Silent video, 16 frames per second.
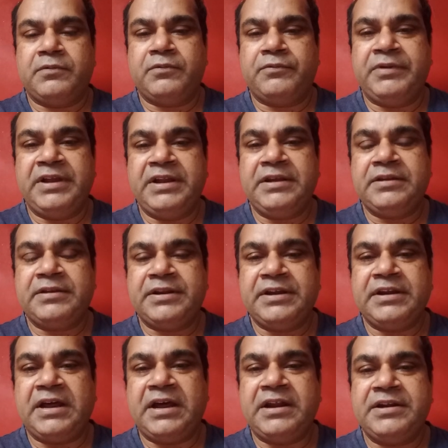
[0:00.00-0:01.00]
when
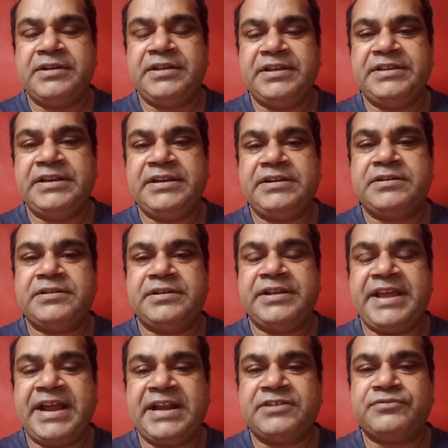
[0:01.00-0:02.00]
Grignard reagent
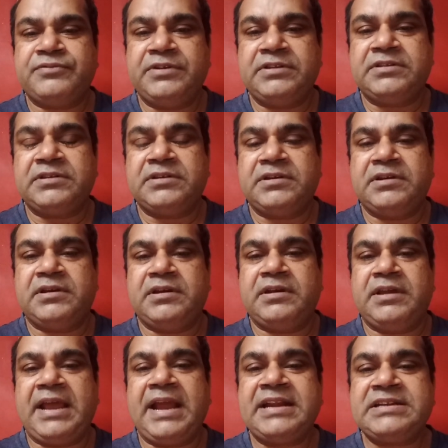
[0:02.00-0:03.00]
reacts with
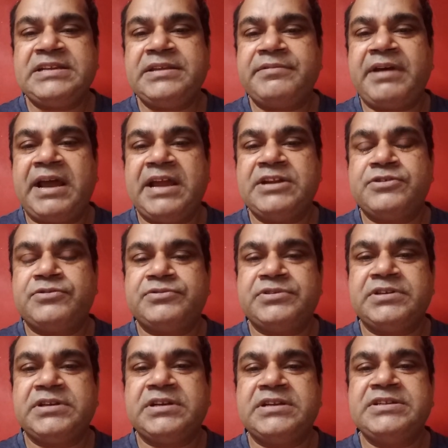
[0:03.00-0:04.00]
active
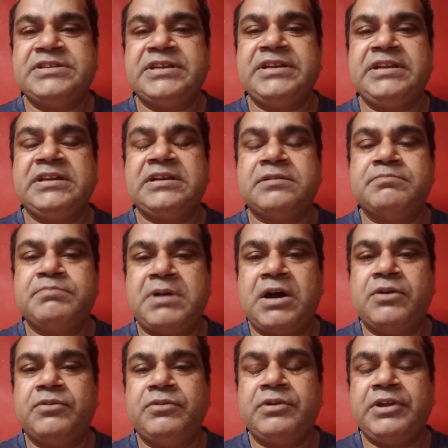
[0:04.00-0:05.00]
hydrogen containing
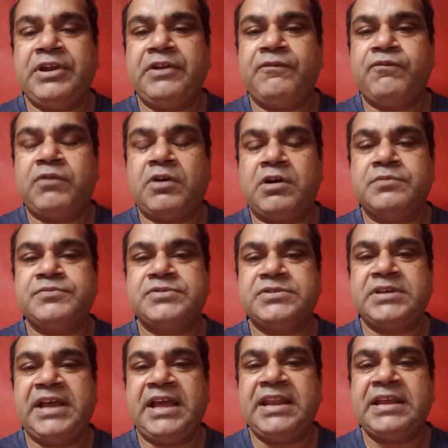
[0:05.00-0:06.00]
compound, it
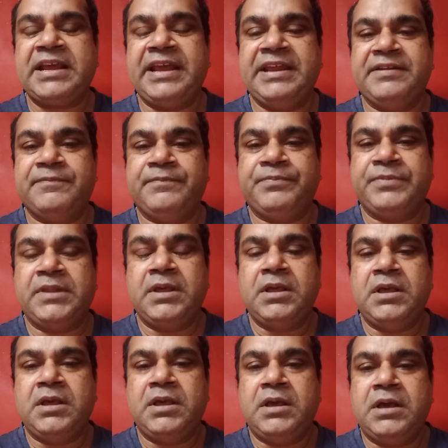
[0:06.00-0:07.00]
forms alkane.
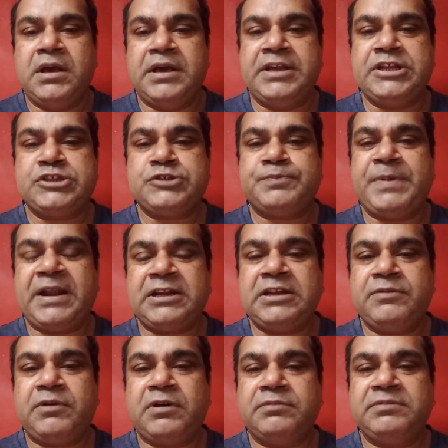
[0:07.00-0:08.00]

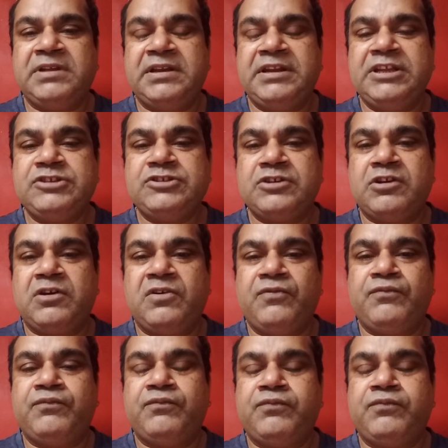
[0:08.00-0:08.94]
Irrespective of the nature of